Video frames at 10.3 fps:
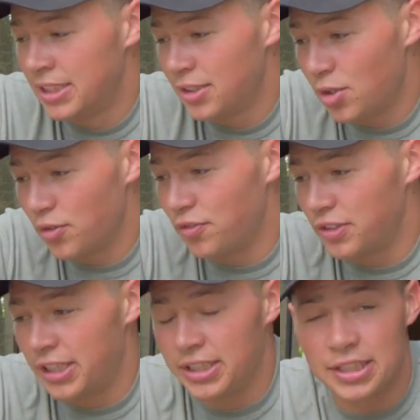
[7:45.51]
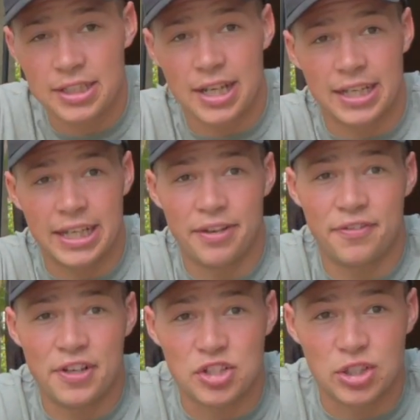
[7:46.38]
Hopefully I can get a
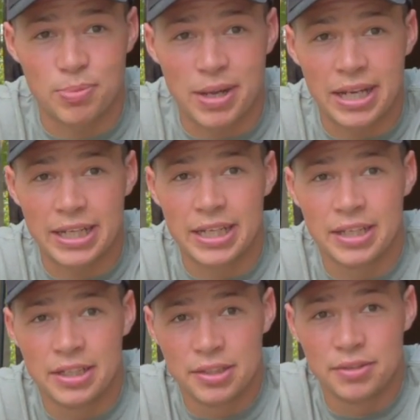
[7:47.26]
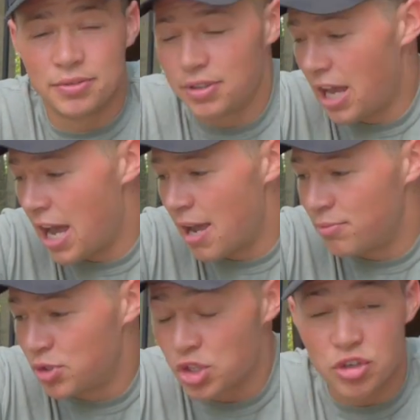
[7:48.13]
fish on the bank
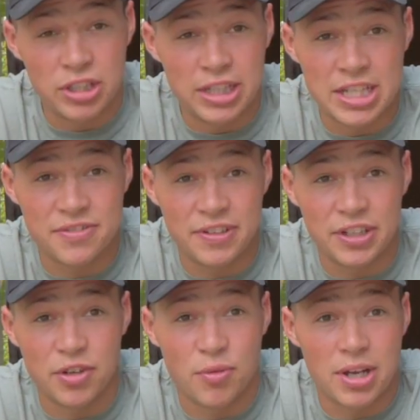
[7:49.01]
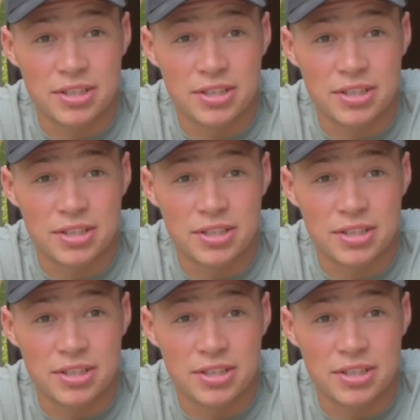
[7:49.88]
during this video,